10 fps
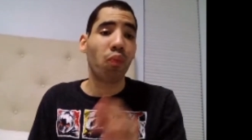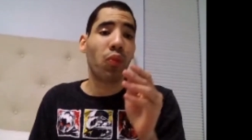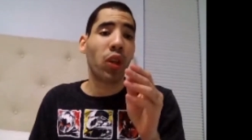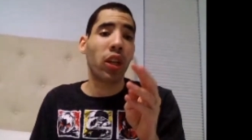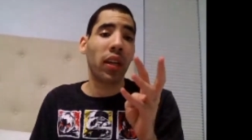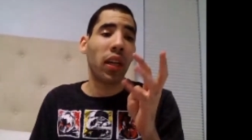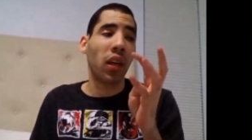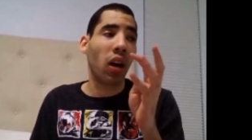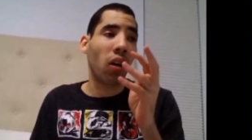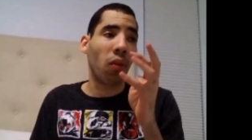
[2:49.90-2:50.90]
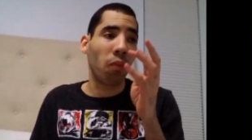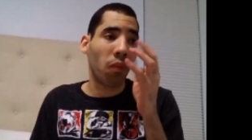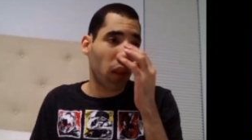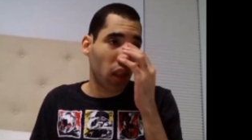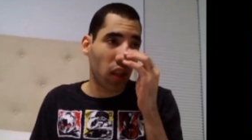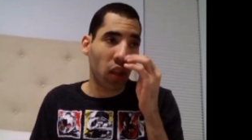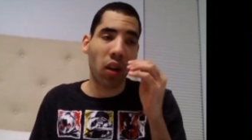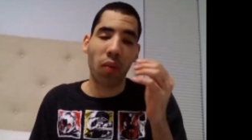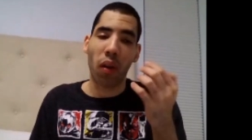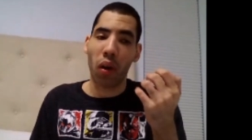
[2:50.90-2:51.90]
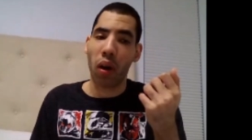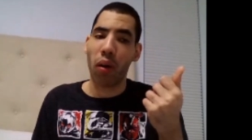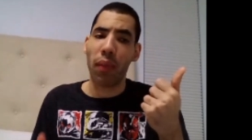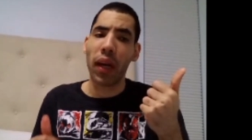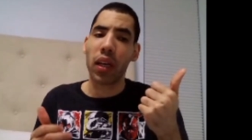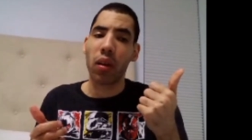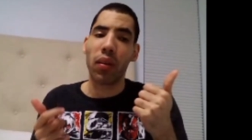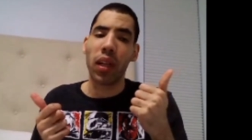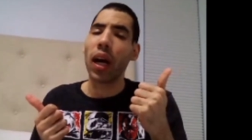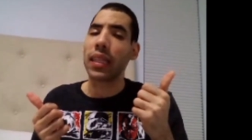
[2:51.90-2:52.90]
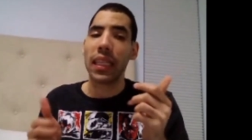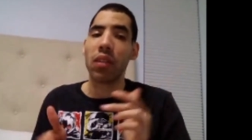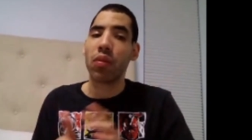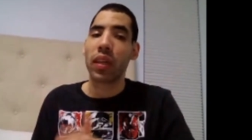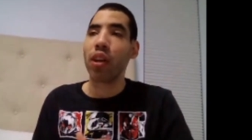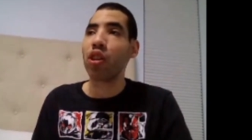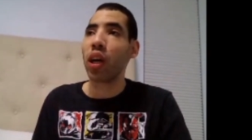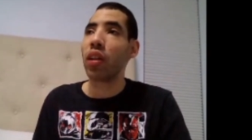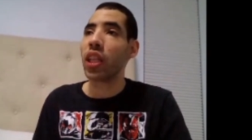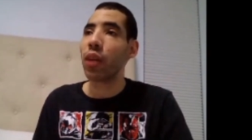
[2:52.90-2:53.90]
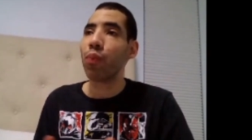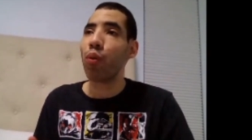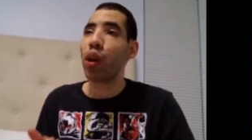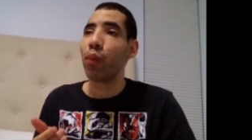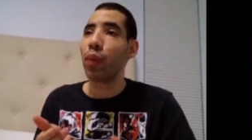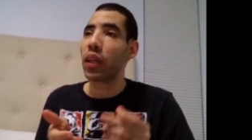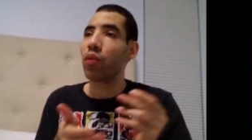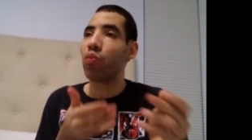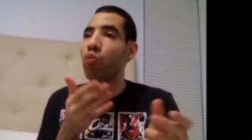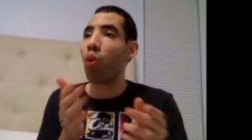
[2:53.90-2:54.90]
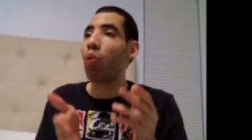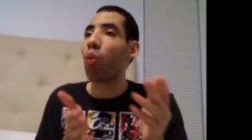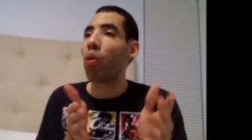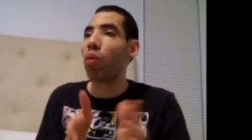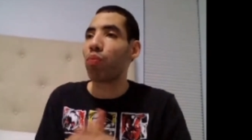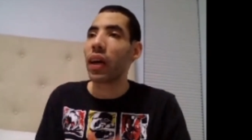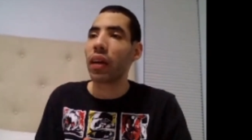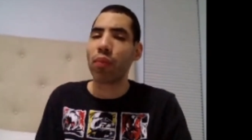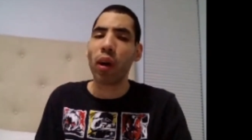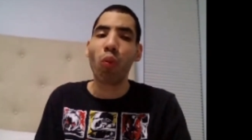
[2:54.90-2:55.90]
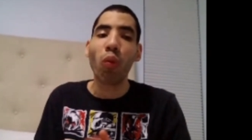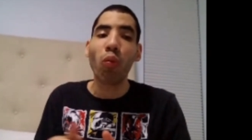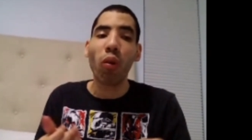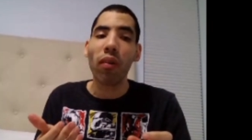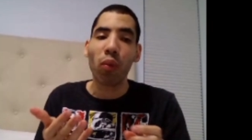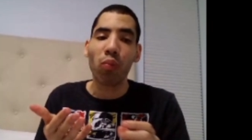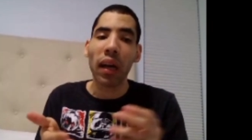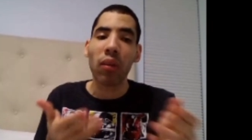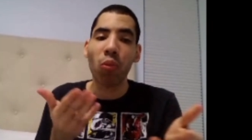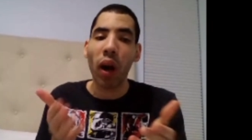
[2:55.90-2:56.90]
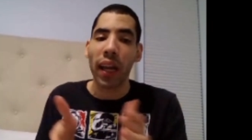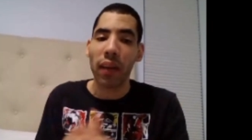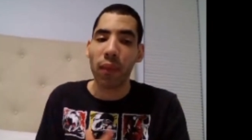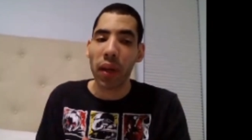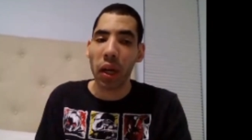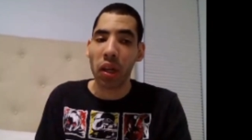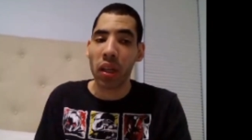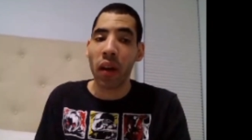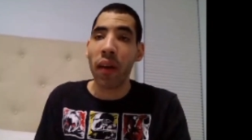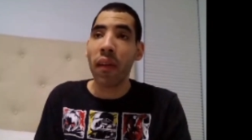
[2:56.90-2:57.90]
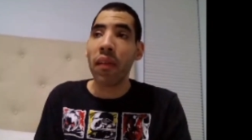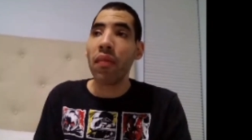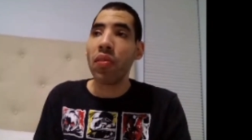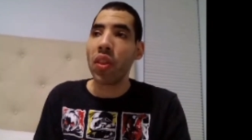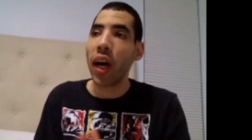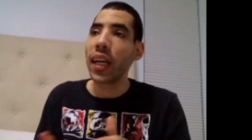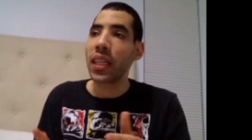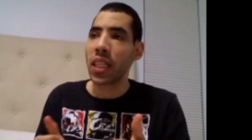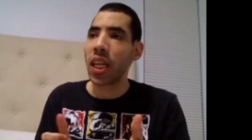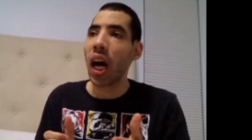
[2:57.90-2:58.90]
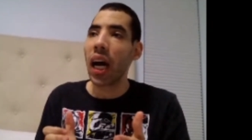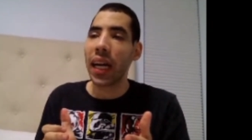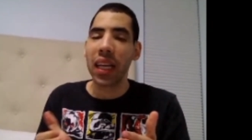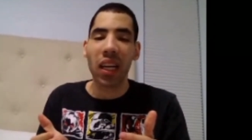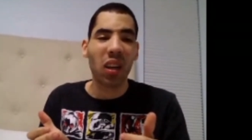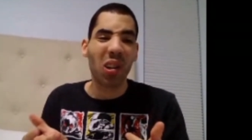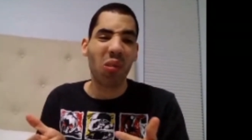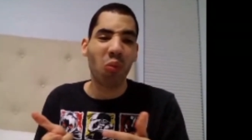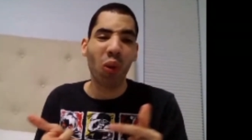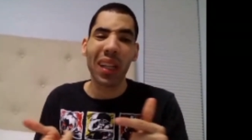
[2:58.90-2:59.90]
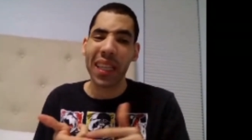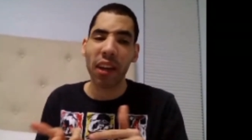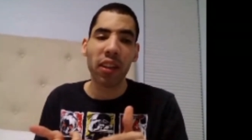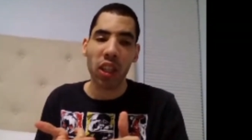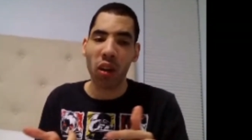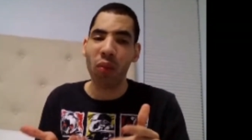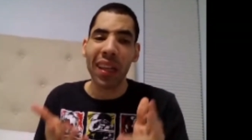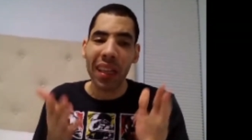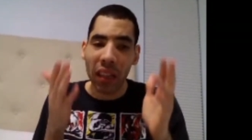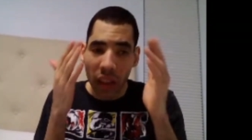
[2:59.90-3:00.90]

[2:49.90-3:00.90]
basically America and Nazis were the killers. This movie makes World War I black and white because neither side wanted to kill each other. Like,